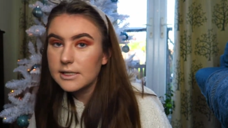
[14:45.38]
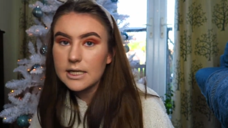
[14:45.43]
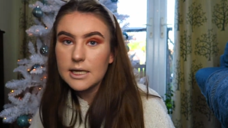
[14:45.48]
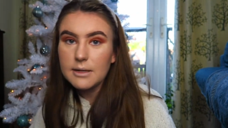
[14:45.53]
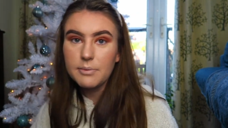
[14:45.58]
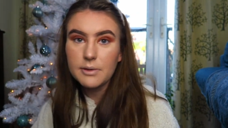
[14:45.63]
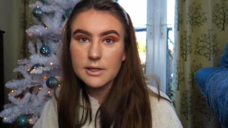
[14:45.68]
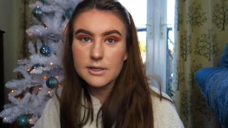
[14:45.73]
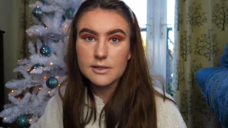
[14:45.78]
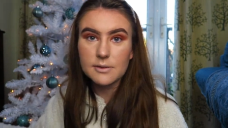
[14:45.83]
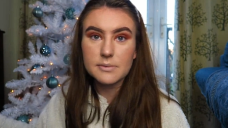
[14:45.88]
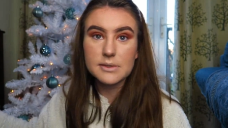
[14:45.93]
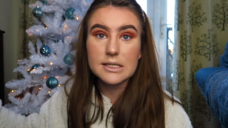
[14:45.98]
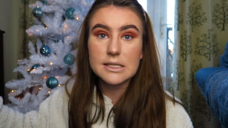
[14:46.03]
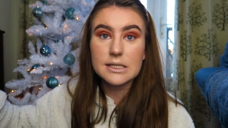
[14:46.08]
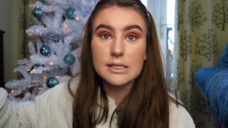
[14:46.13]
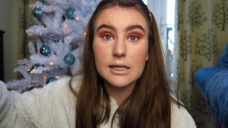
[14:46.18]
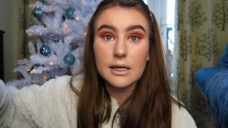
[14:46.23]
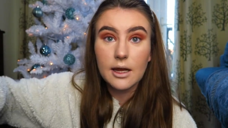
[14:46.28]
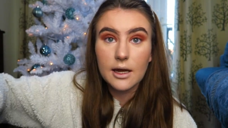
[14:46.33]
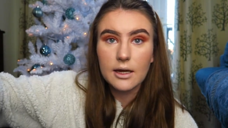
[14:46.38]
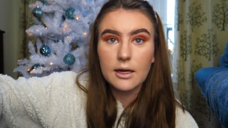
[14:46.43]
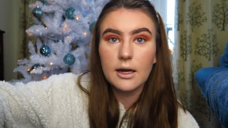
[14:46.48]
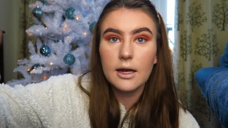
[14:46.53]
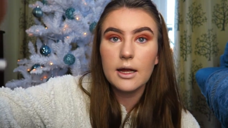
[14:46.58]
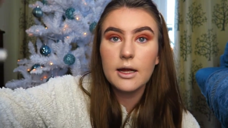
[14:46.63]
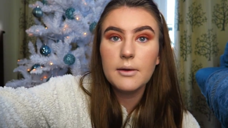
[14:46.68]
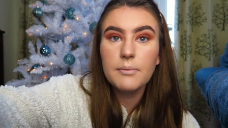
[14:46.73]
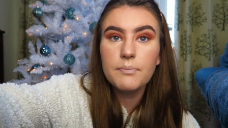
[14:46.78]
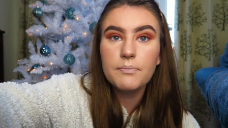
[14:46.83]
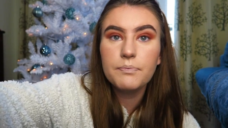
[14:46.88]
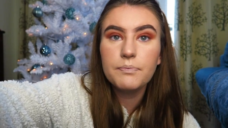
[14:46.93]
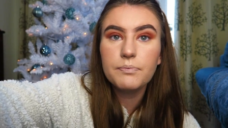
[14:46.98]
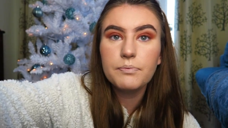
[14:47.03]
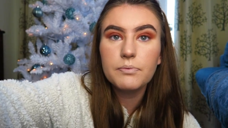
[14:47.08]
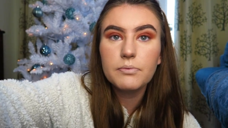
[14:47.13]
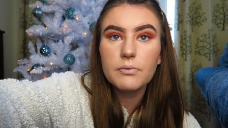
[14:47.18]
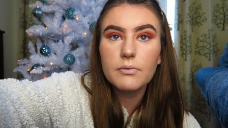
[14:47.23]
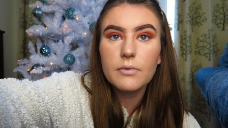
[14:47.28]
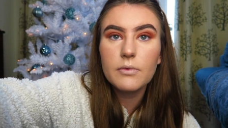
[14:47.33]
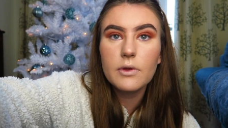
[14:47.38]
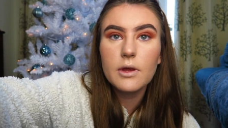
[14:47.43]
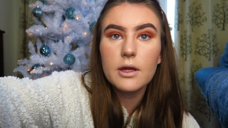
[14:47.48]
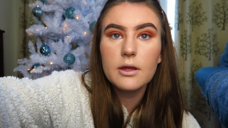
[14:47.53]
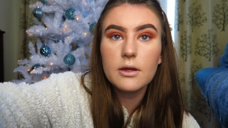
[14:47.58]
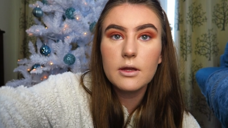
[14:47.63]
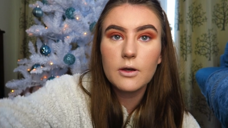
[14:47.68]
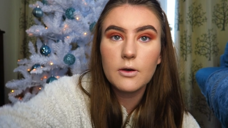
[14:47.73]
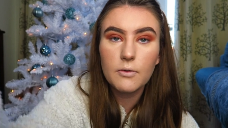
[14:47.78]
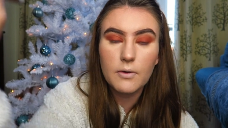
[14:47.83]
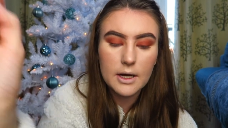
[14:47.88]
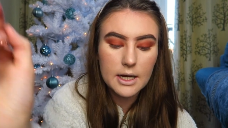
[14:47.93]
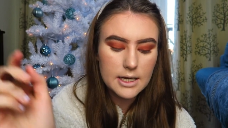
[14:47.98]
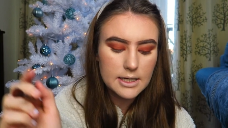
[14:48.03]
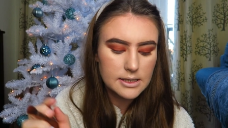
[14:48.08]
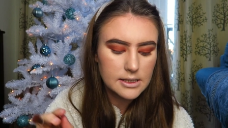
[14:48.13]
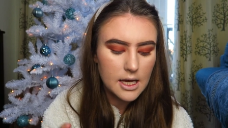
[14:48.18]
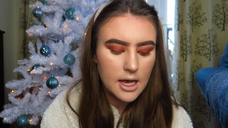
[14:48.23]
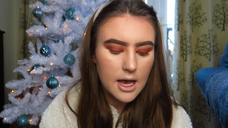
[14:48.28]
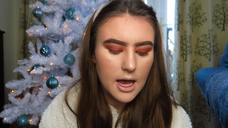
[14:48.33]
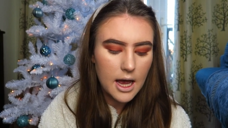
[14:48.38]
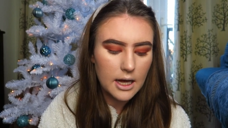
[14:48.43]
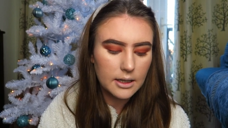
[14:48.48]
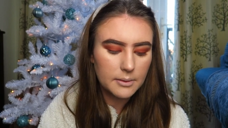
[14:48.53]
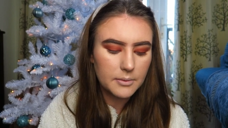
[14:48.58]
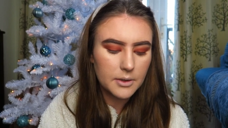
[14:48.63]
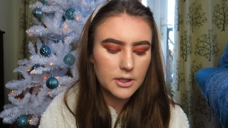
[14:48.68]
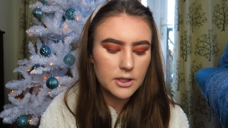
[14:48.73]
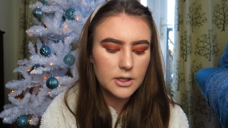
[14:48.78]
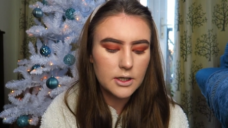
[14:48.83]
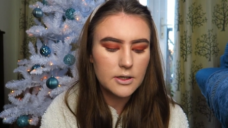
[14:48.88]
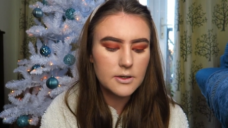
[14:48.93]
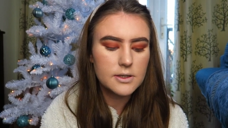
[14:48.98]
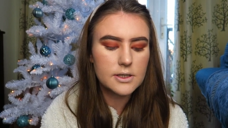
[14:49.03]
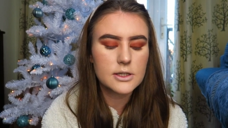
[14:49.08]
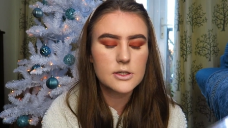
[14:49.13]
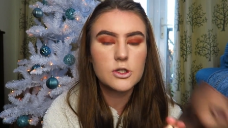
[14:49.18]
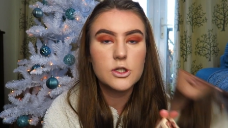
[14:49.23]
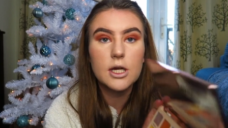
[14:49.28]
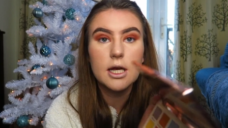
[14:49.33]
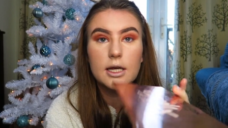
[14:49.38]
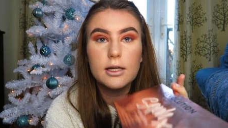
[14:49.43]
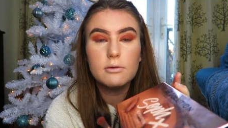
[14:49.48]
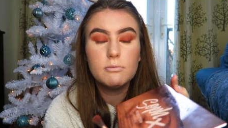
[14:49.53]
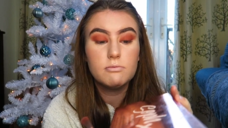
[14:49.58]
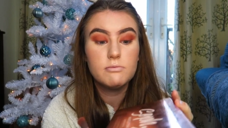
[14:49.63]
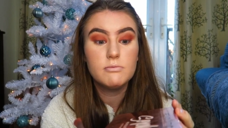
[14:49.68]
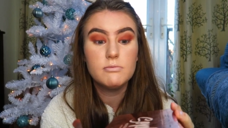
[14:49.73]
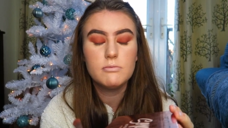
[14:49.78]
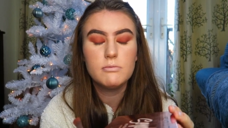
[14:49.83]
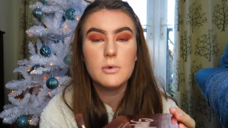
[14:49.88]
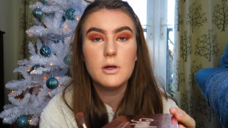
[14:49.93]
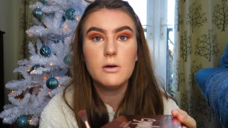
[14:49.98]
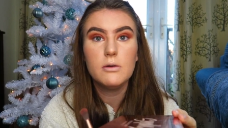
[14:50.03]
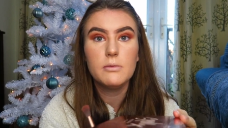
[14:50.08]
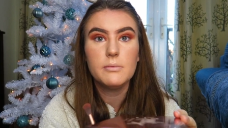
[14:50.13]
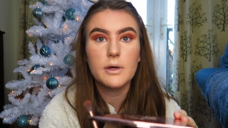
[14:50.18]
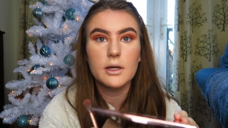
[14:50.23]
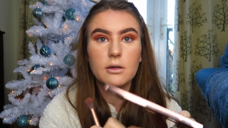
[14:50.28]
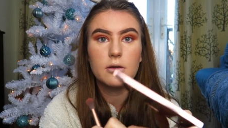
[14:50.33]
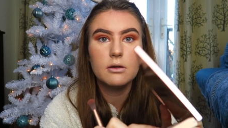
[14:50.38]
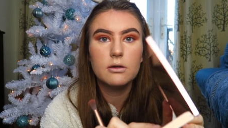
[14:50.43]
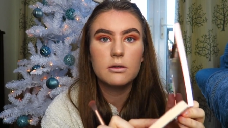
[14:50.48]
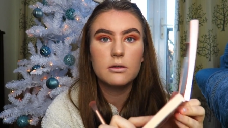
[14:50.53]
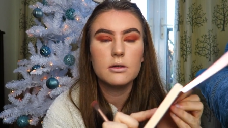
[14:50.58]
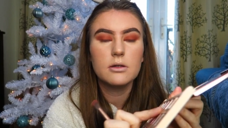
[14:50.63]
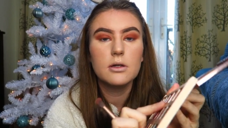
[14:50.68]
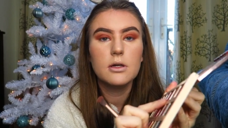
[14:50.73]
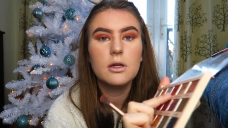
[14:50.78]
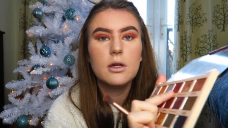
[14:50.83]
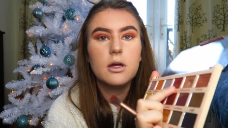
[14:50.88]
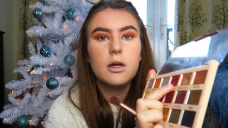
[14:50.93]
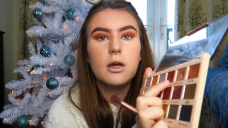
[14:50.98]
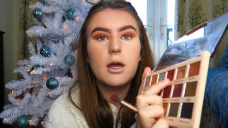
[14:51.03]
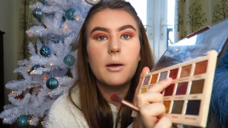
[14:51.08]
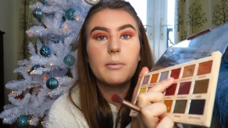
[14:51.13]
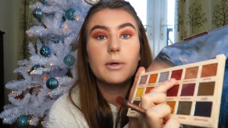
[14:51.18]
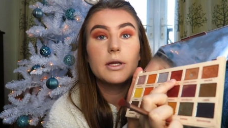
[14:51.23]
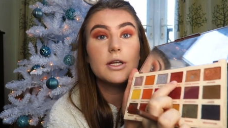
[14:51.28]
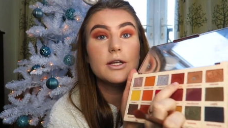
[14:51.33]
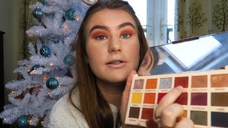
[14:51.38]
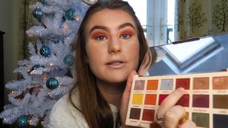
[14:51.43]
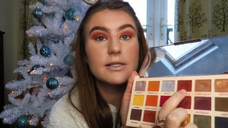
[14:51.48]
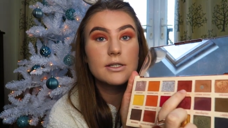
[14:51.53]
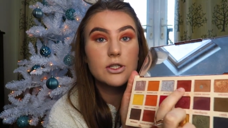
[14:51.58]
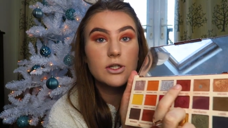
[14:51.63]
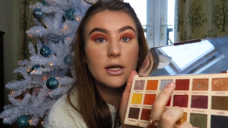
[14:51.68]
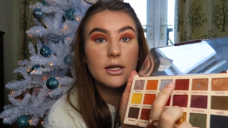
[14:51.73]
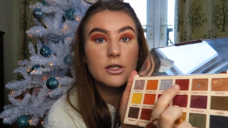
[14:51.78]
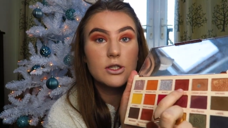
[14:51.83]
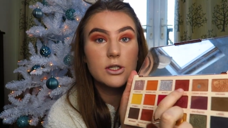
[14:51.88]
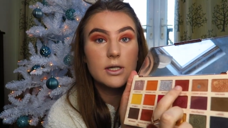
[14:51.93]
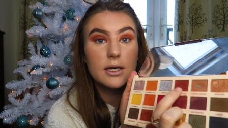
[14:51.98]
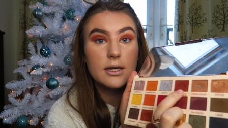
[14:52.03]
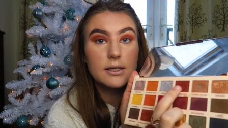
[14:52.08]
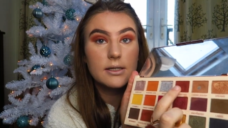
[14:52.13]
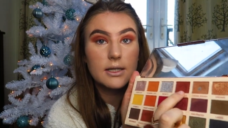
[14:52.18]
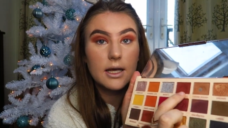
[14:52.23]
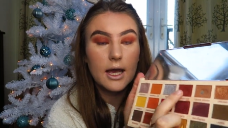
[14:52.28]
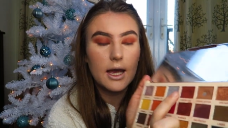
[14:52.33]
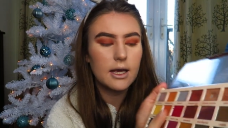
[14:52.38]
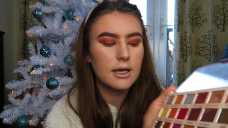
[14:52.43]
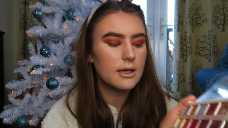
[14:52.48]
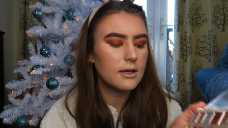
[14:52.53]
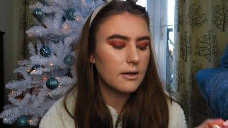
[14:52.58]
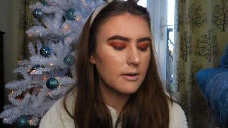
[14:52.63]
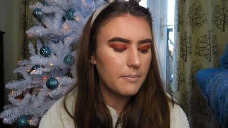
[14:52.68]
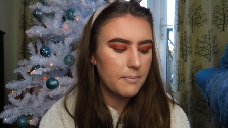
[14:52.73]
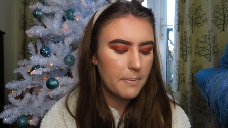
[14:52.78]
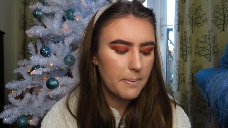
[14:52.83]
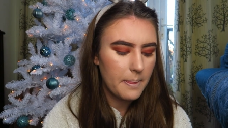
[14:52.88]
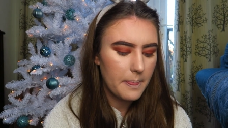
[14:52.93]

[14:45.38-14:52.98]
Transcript: to deepen this up slightly in the crease, and I'm going to use the shade, oh my god, I'm going to use the shade Cheesecake.